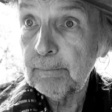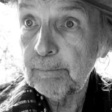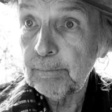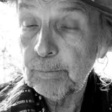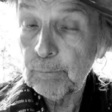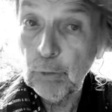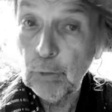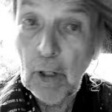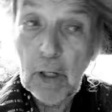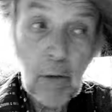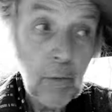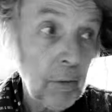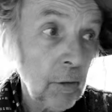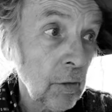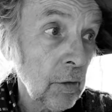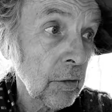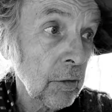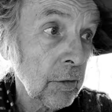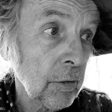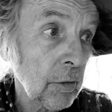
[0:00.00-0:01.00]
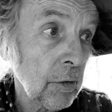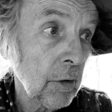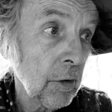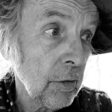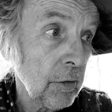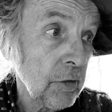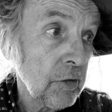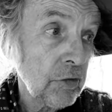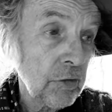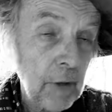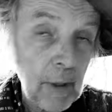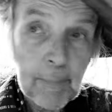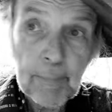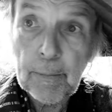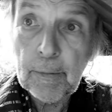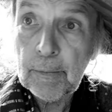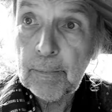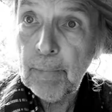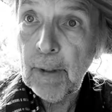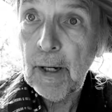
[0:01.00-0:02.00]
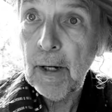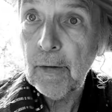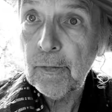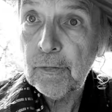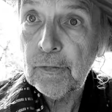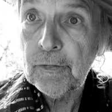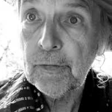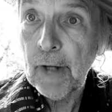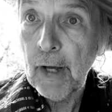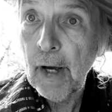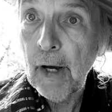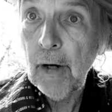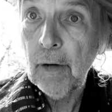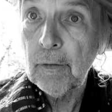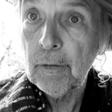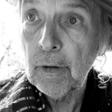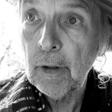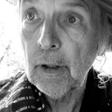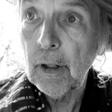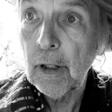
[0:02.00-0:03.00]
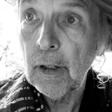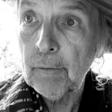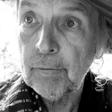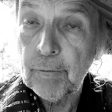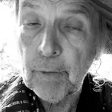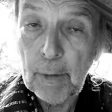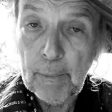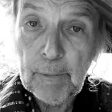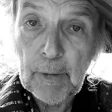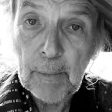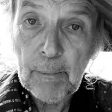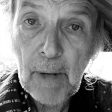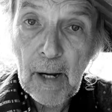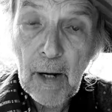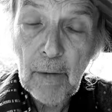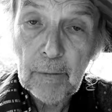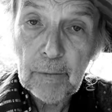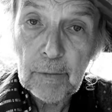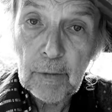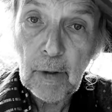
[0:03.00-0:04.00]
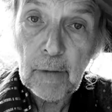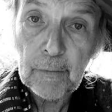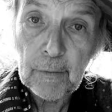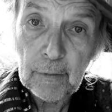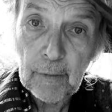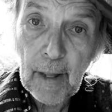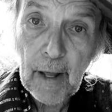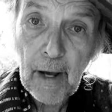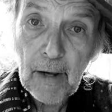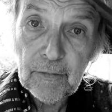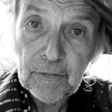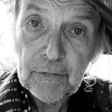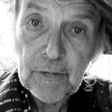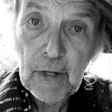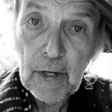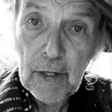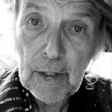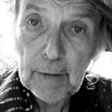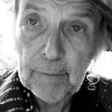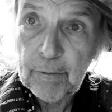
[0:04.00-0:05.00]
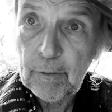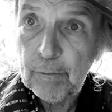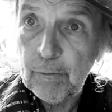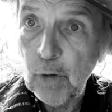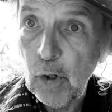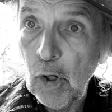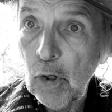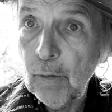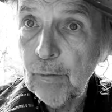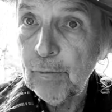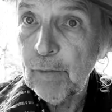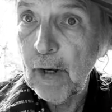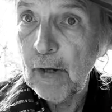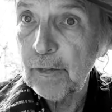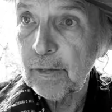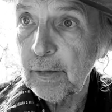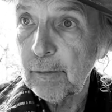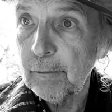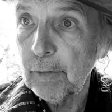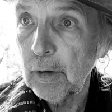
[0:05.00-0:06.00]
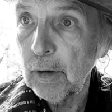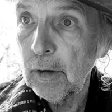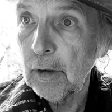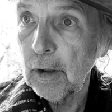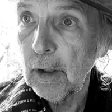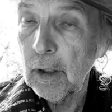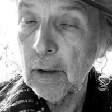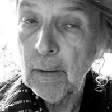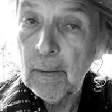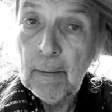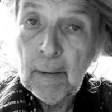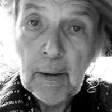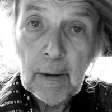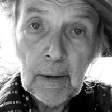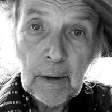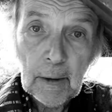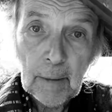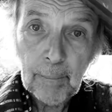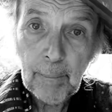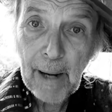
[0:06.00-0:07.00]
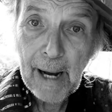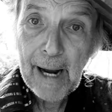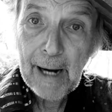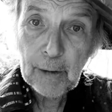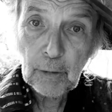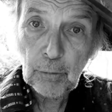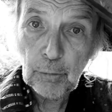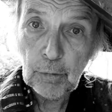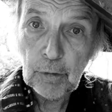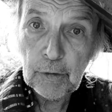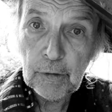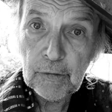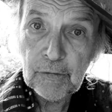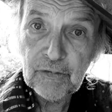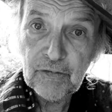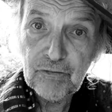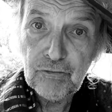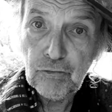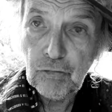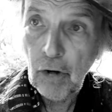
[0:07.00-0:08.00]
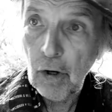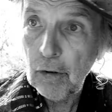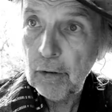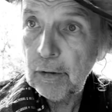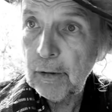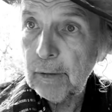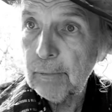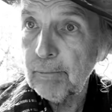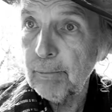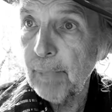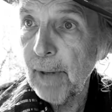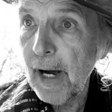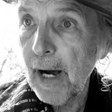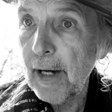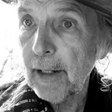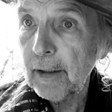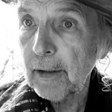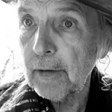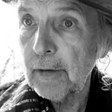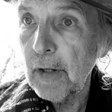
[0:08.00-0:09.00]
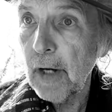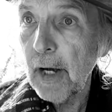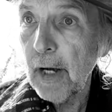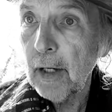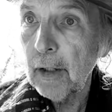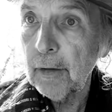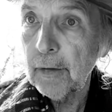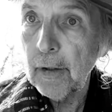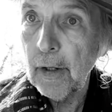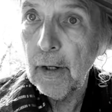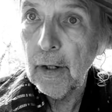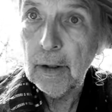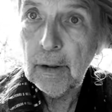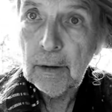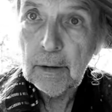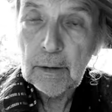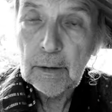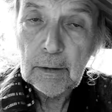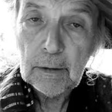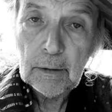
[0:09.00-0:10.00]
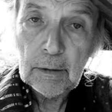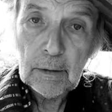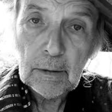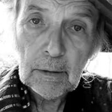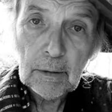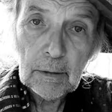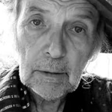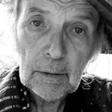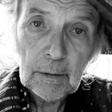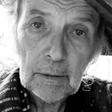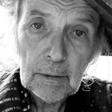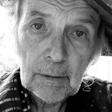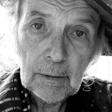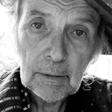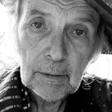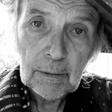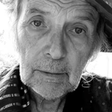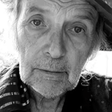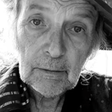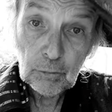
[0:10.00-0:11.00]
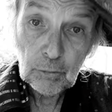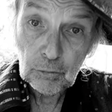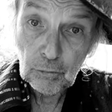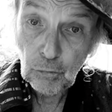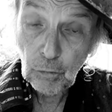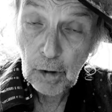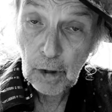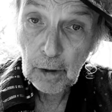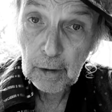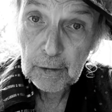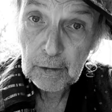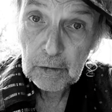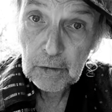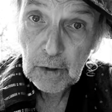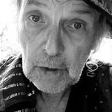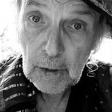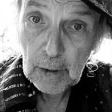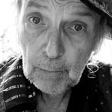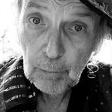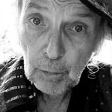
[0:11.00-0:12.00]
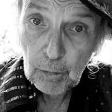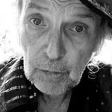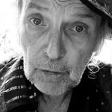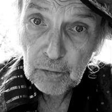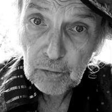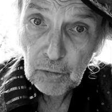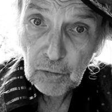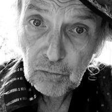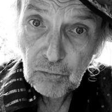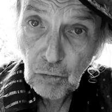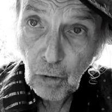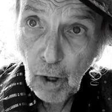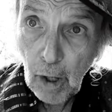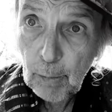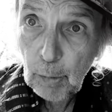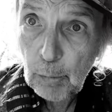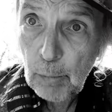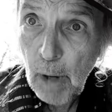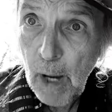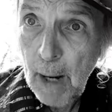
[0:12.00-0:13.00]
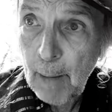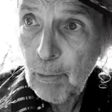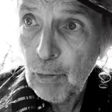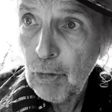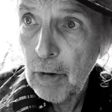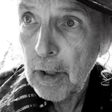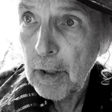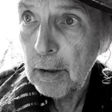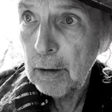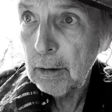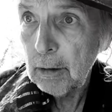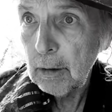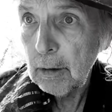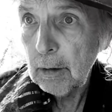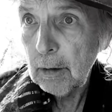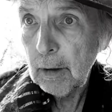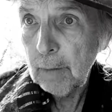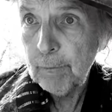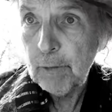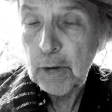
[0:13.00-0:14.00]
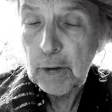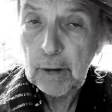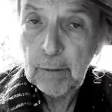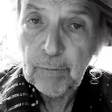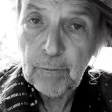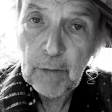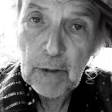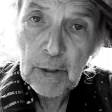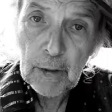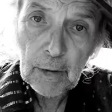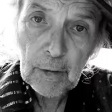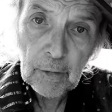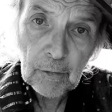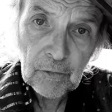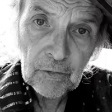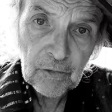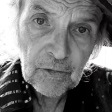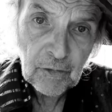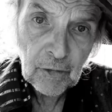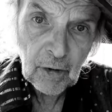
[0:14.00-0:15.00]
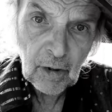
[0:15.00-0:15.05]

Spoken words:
Well, the horny shepherd bounds down from the mountain on the last day of the Faux Festival, a backwoods drunken bacchanalia, dwelling deep within the tribal memory of the Kaffirs.